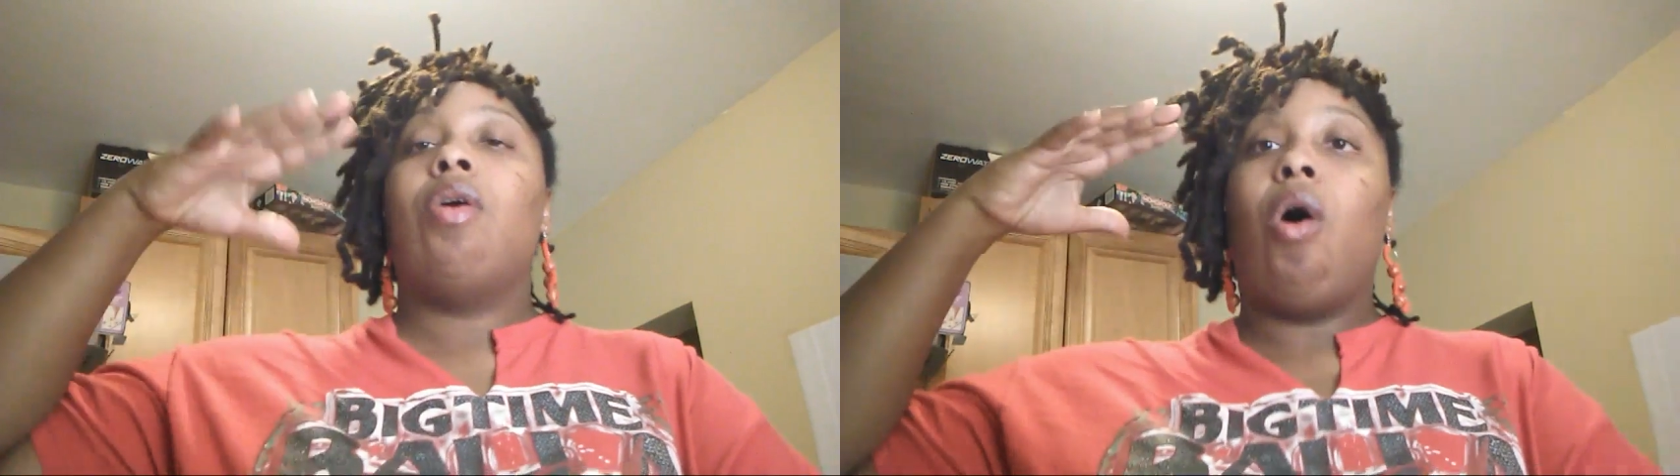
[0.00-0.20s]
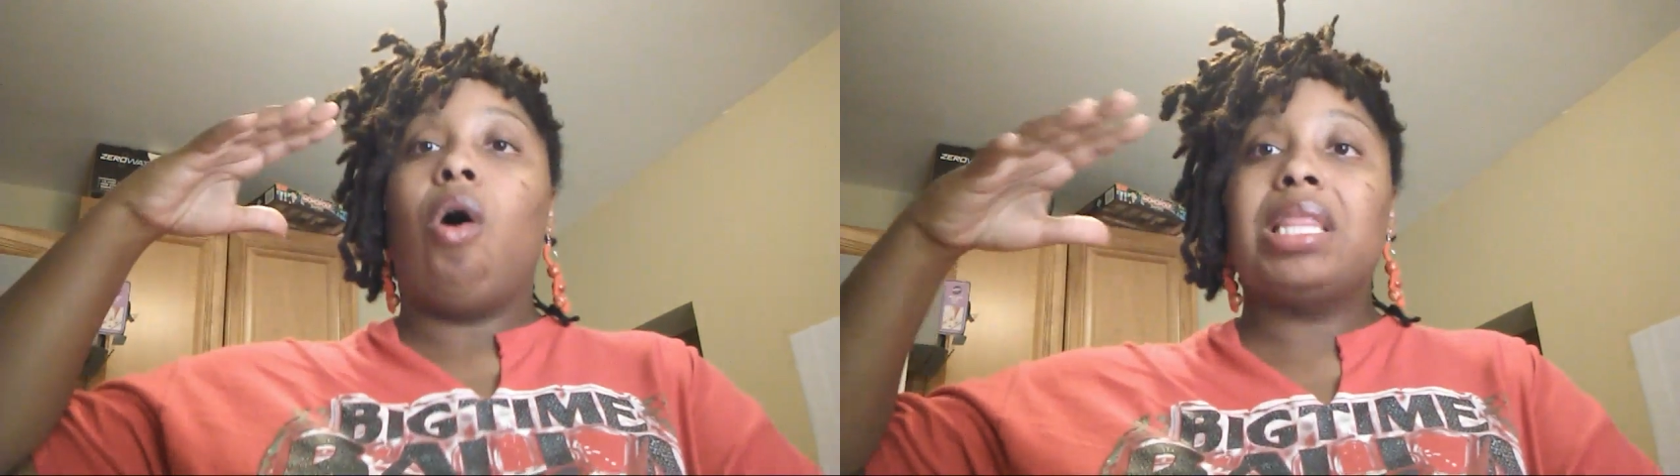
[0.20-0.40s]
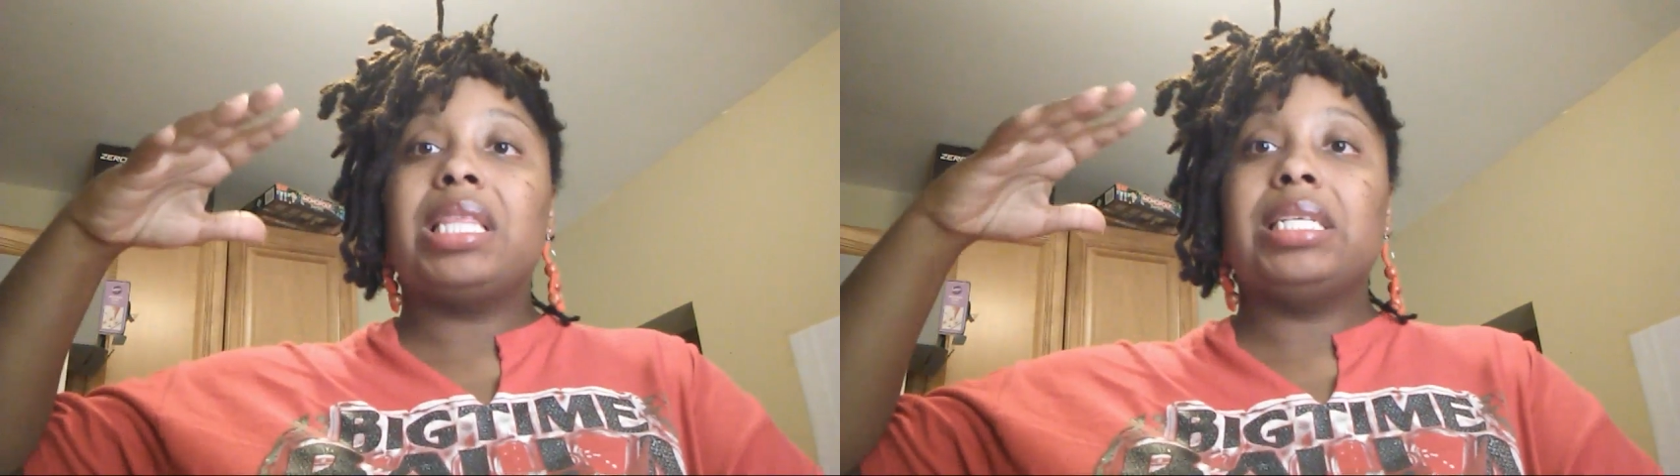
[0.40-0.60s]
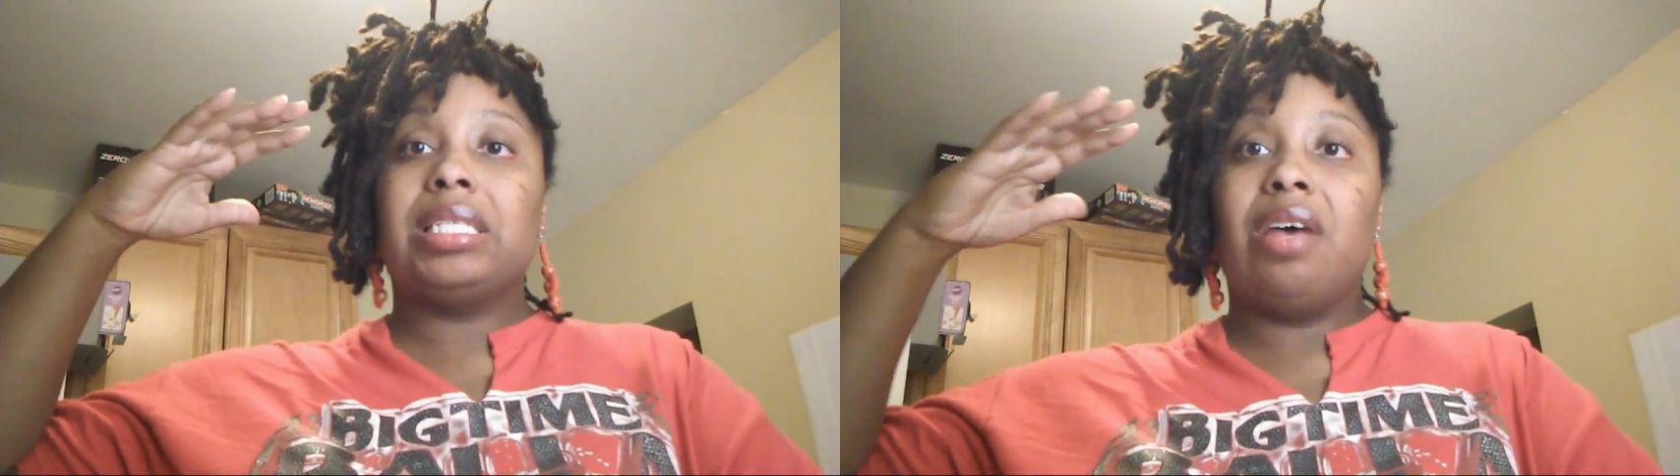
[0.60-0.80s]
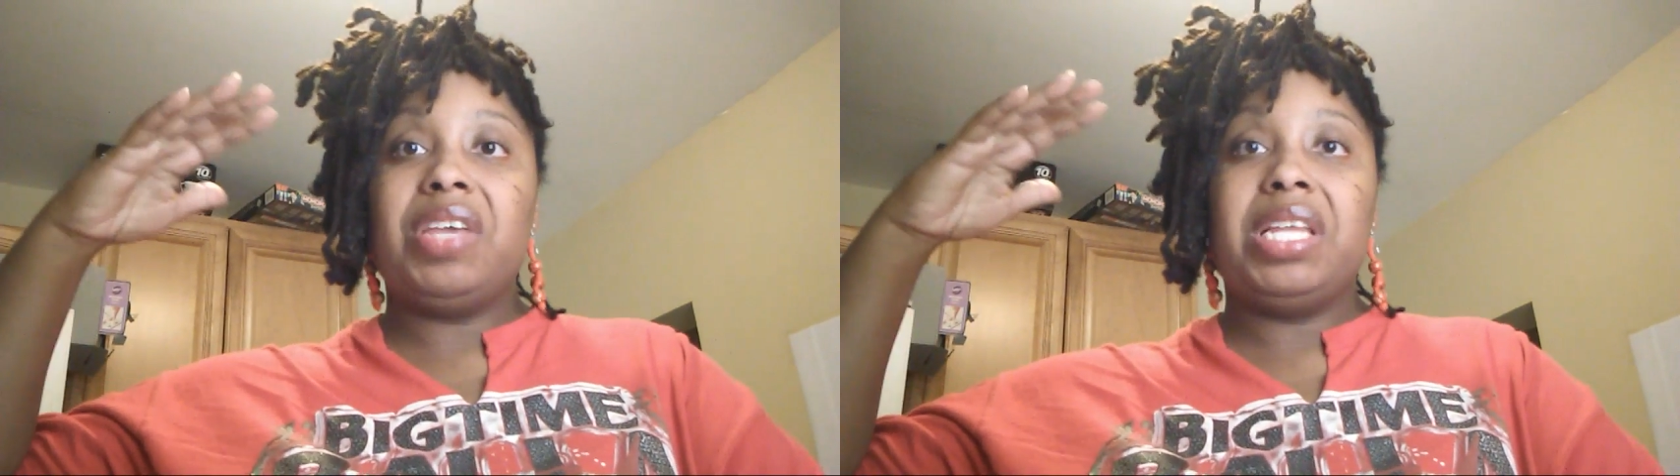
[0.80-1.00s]
all this
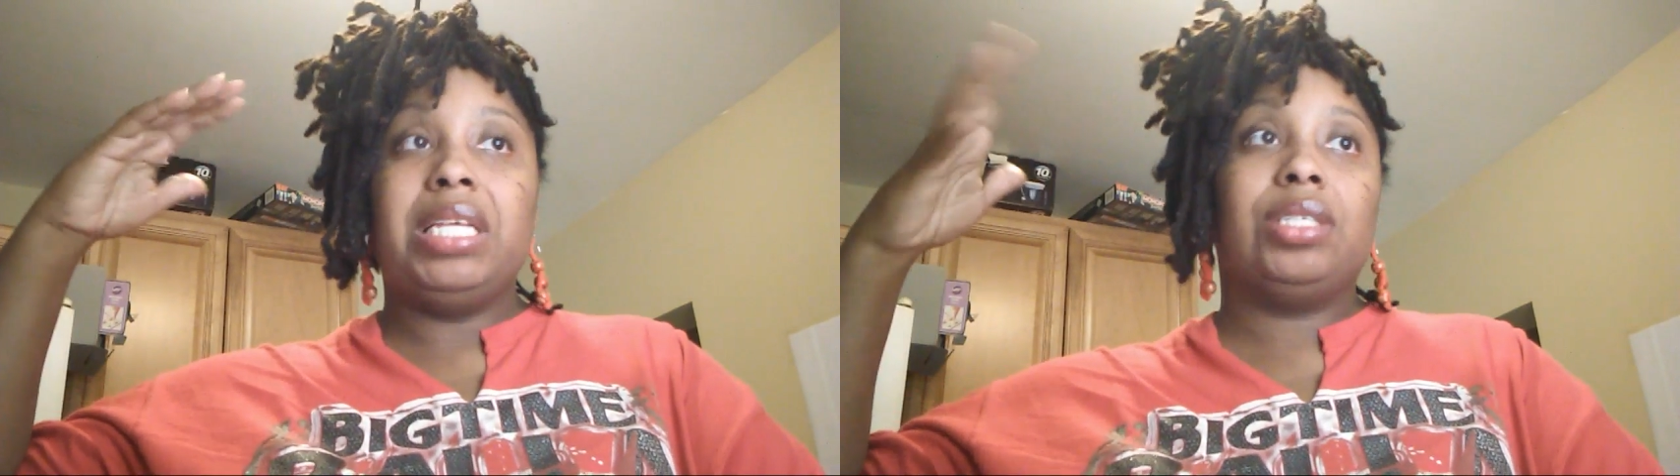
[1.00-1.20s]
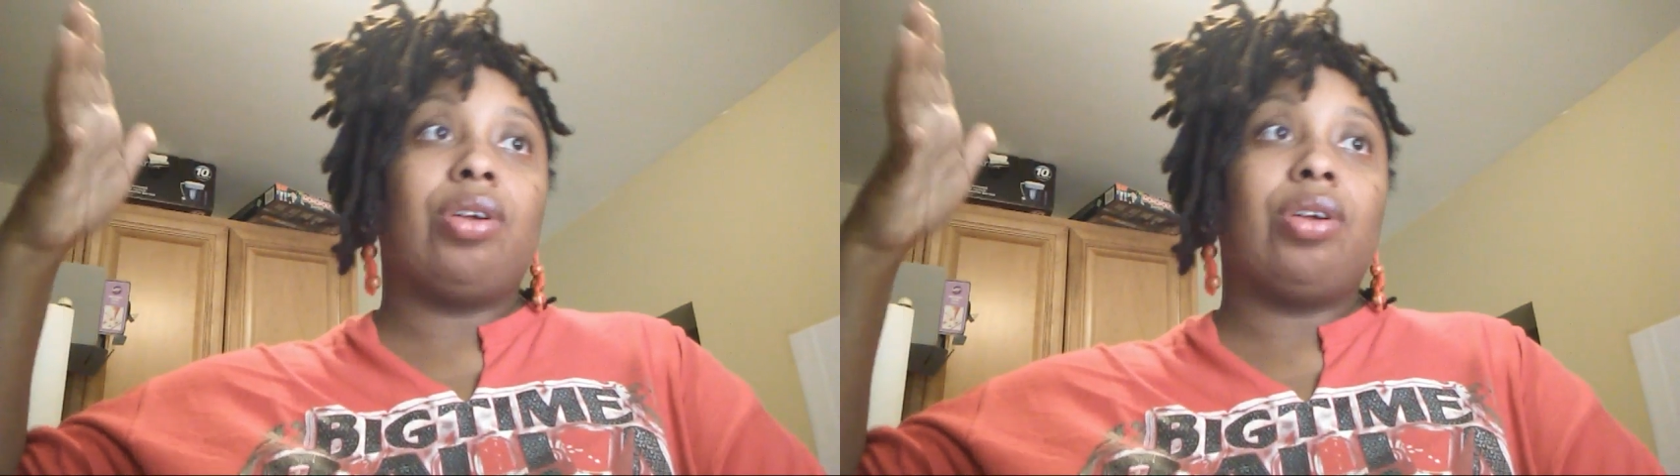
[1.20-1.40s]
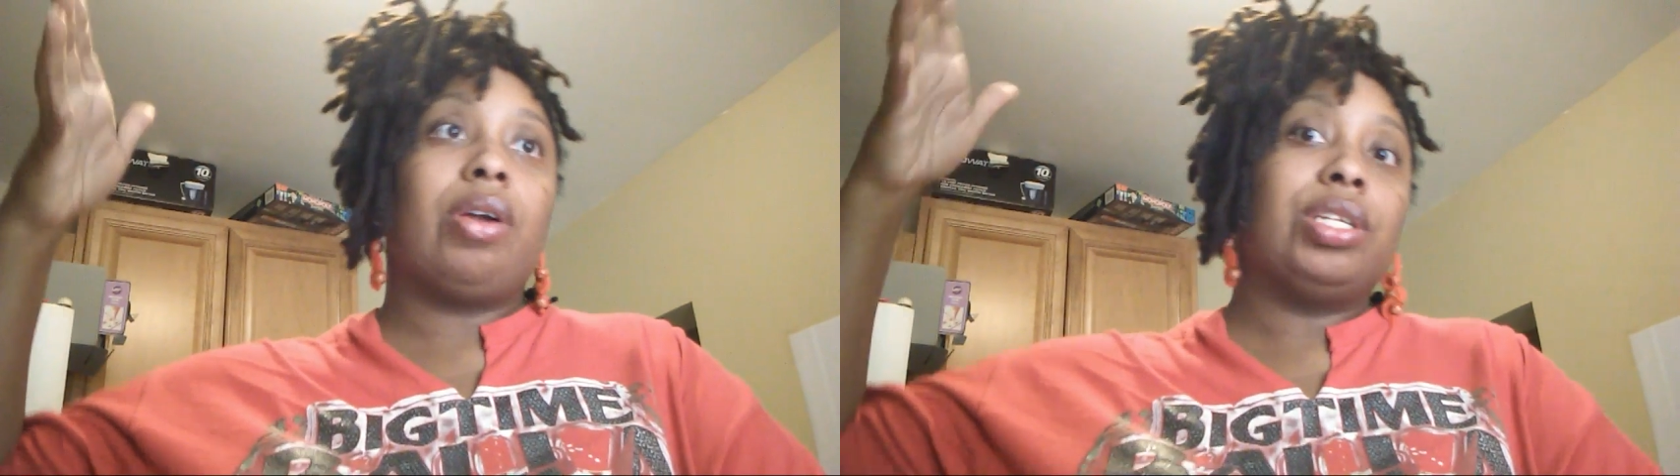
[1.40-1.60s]
stuff and it's starting